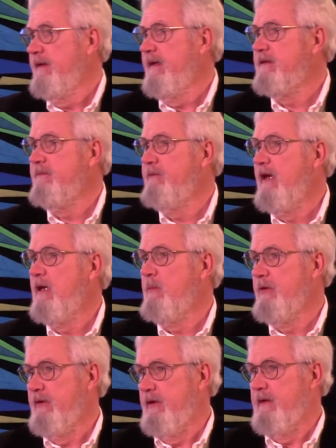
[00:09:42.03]
It's
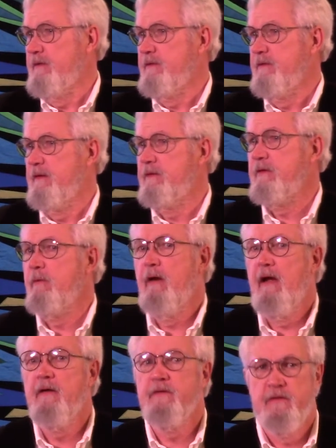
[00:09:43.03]
available to us. It
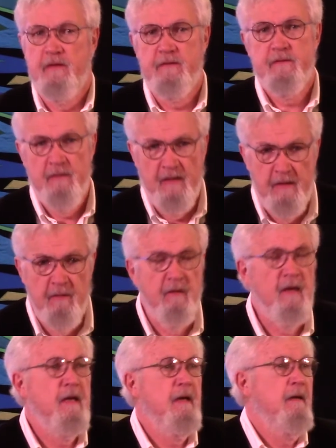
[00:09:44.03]
surrounds us,
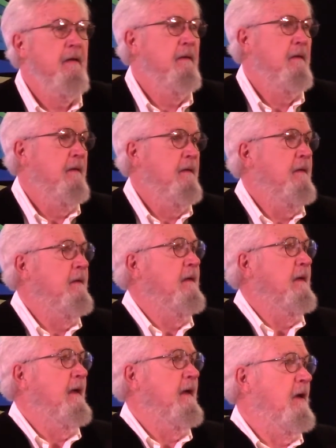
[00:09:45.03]
literally
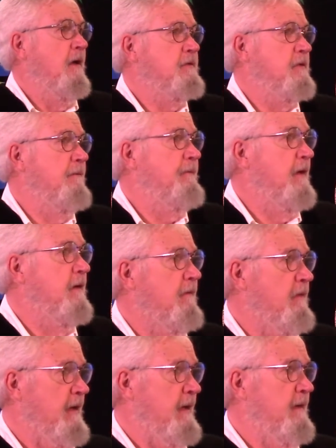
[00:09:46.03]
and also
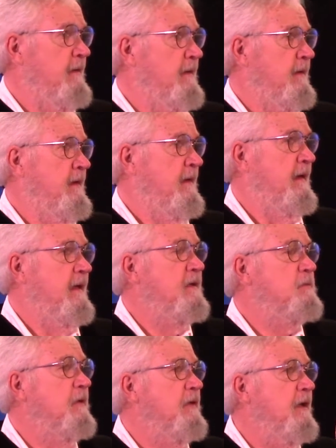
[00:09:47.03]
figuratively. It
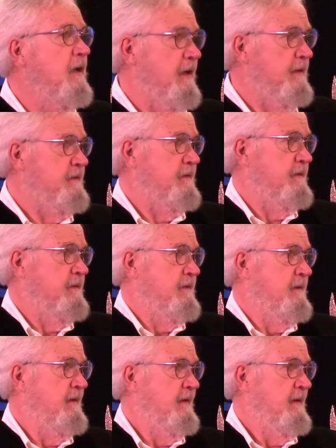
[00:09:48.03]
is within us.
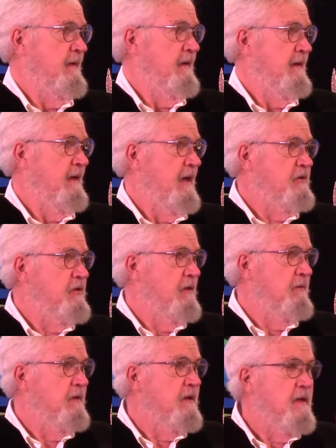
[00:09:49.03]
And our
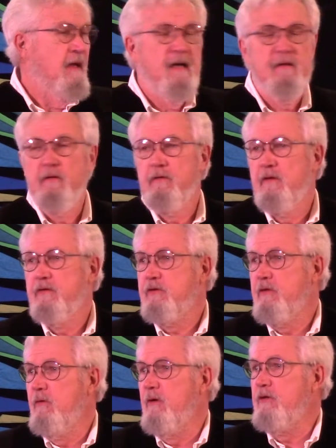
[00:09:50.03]
children today, through their
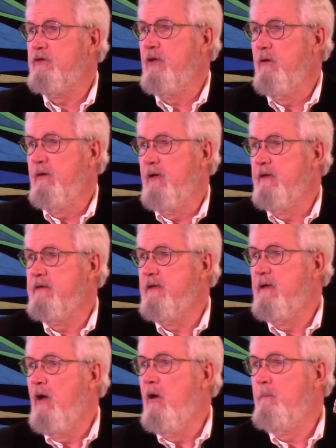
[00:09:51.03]
stories, showed us
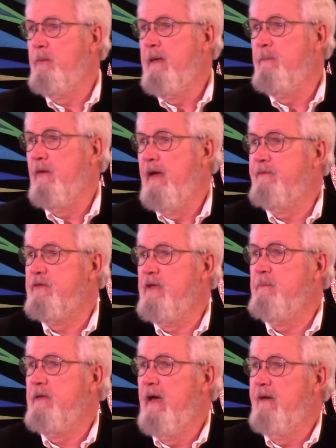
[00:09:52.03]
that all people have
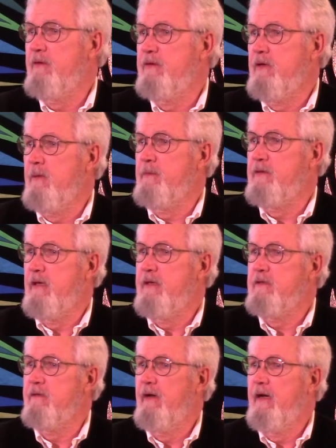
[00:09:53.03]
some kind of
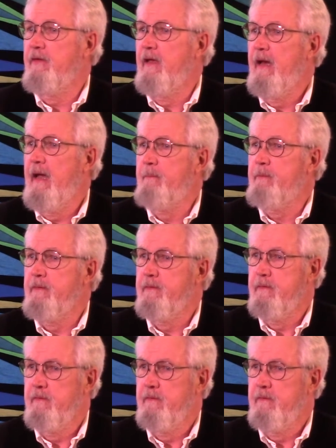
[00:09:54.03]
interpretation of how that happened.